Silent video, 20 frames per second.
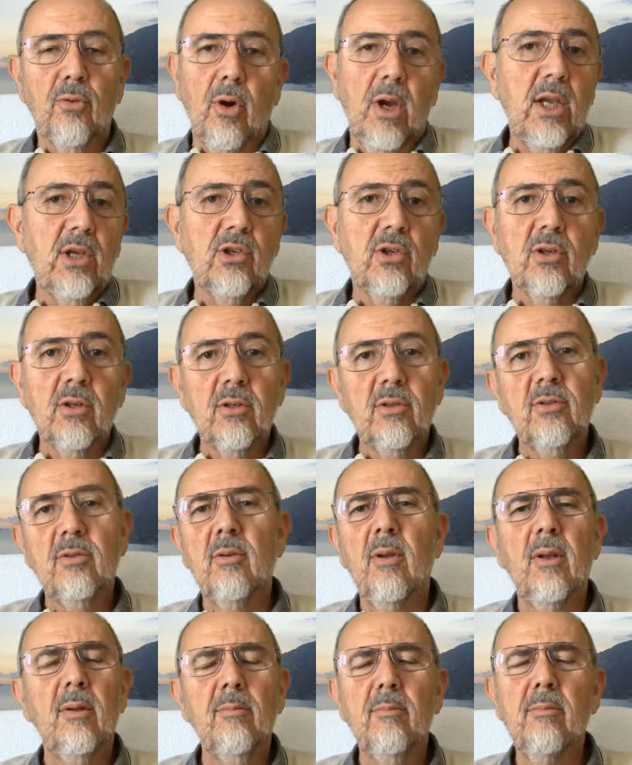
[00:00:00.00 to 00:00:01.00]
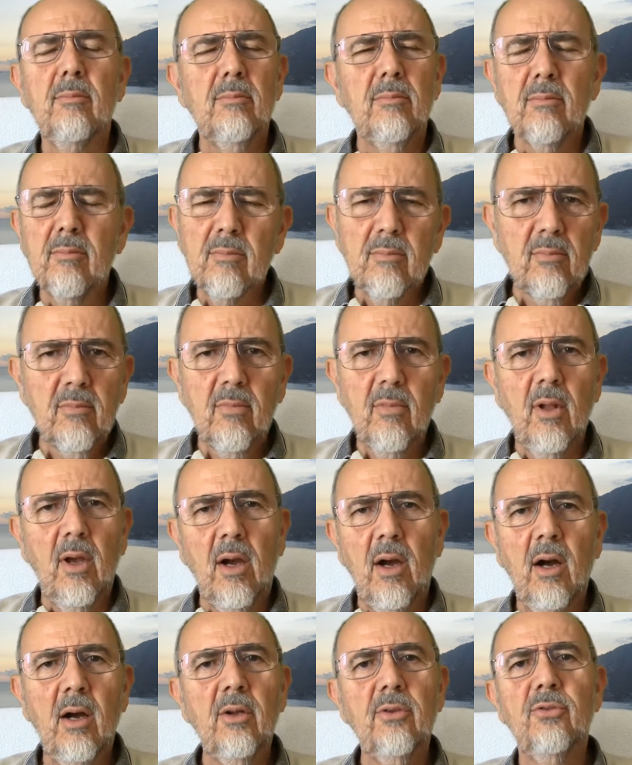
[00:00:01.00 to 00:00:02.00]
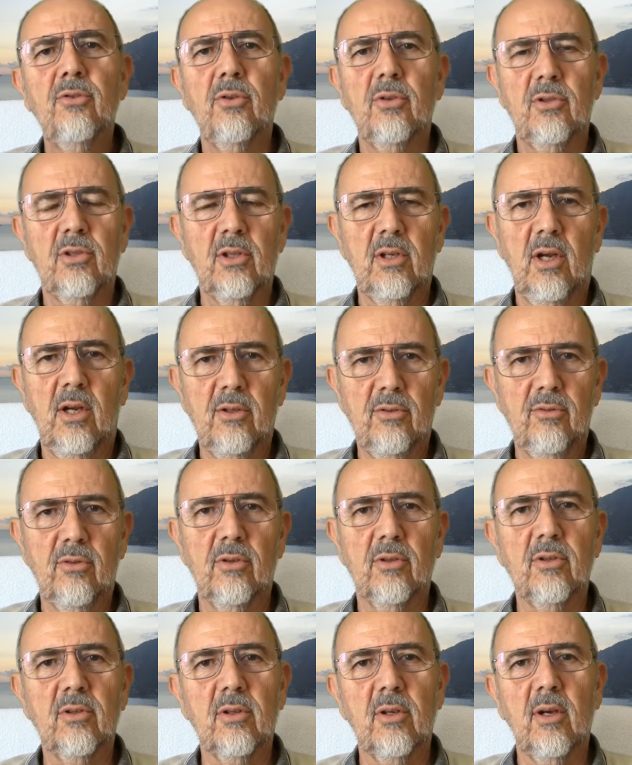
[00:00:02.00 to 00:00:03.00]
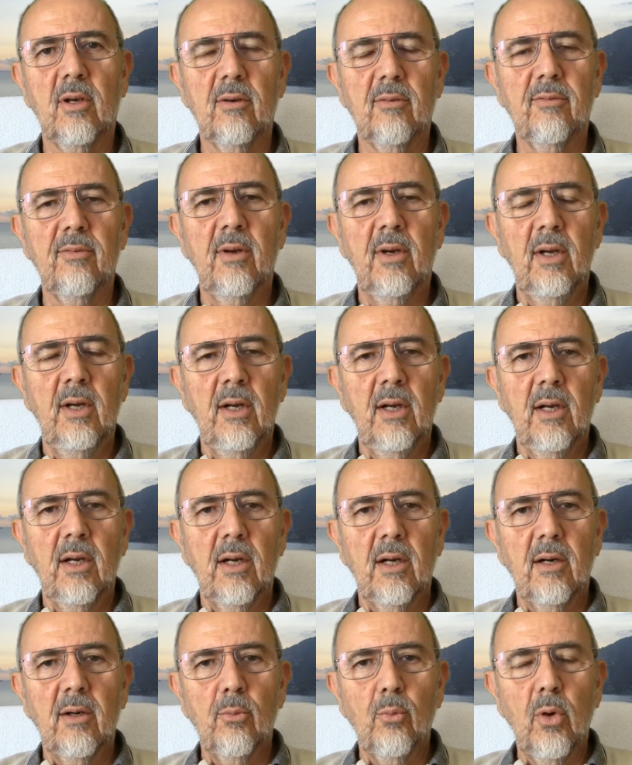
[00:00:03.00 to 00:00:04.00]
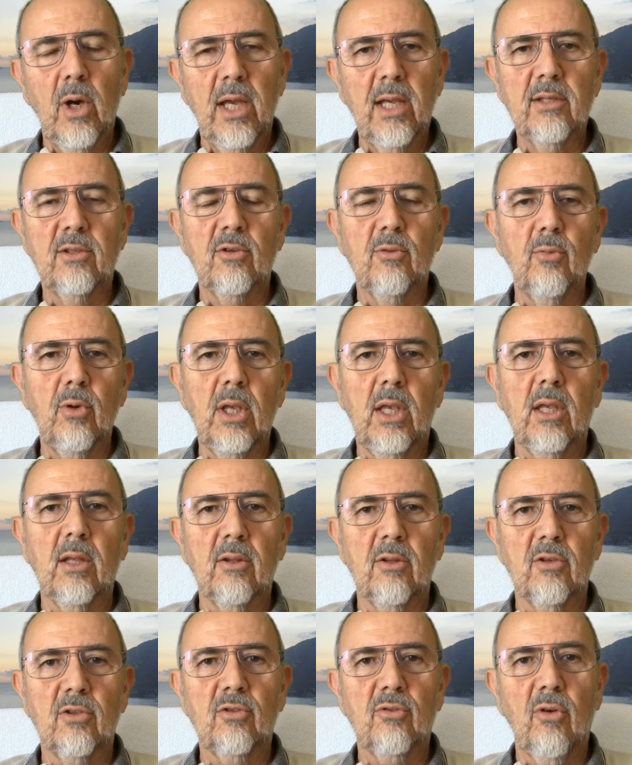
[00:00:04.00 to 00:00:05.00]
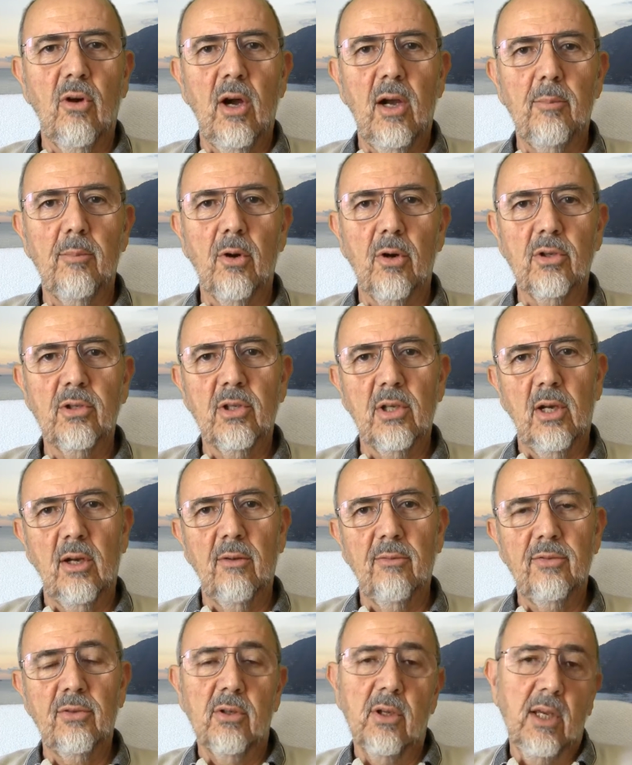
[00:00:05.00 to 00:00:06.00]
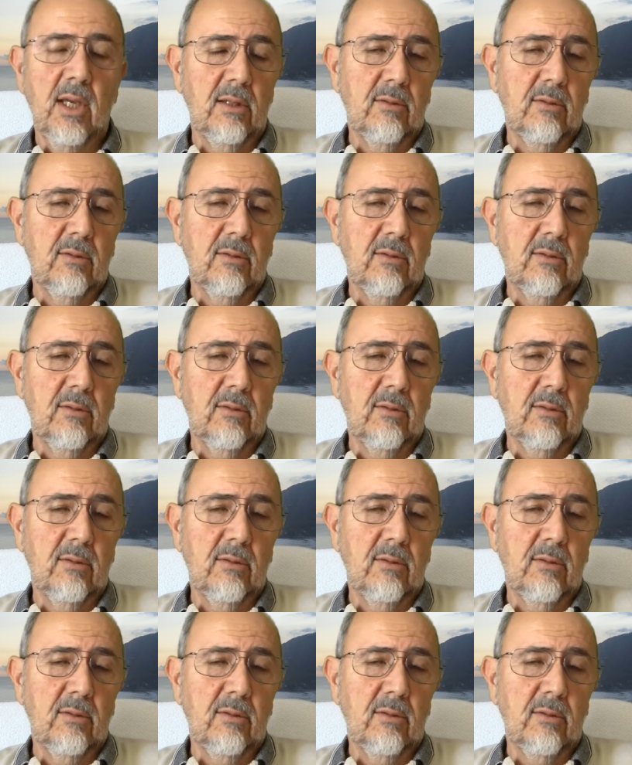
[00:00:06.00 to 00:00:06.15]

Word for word: gracious, and hundreds and hundreds of ways that we can describe ourselves